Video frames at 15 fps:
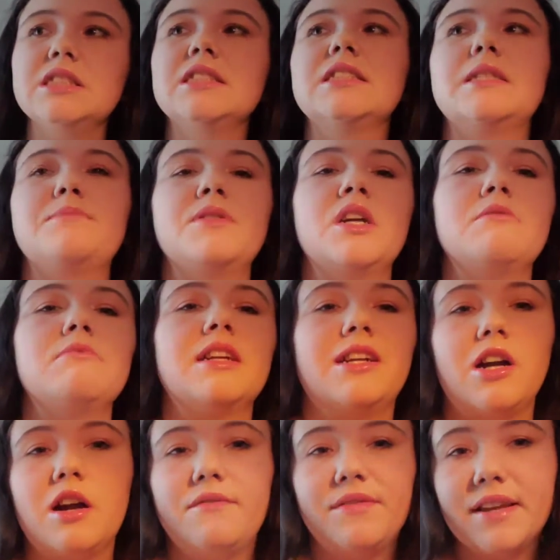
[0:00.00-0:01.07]
Zipping on my
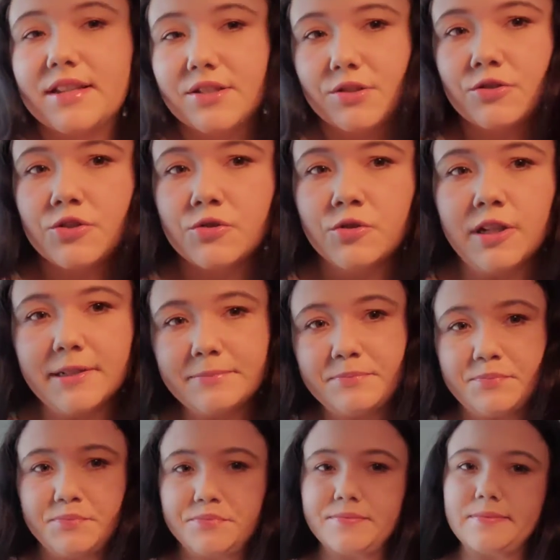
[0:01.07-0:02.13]
coffee as usual.
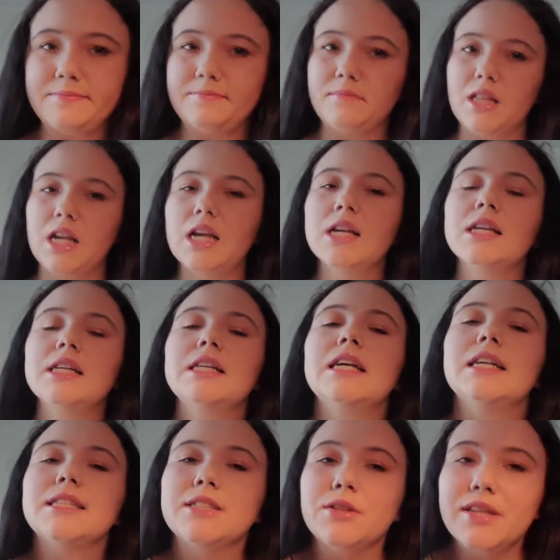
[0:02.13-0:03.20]

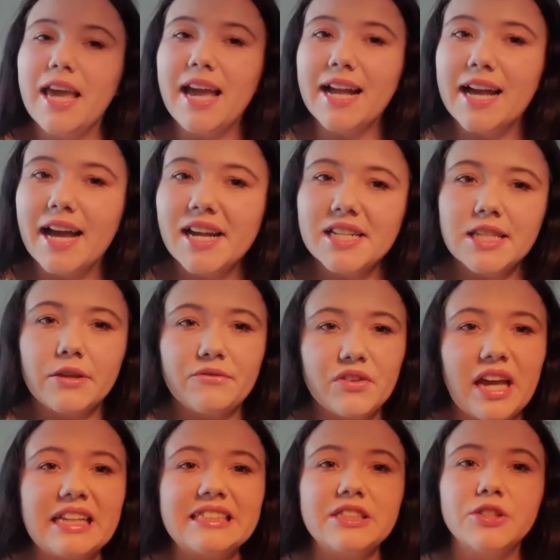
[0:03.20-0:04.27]
So yeah, guys, if you
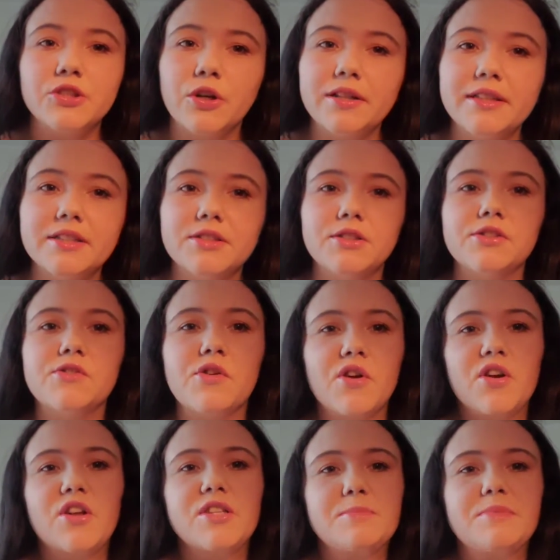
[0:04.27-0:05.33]
guys enjoyed this
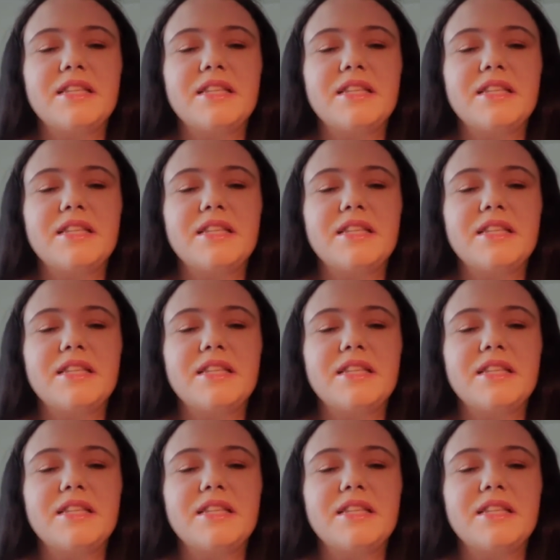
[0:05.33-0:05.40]
tutorials,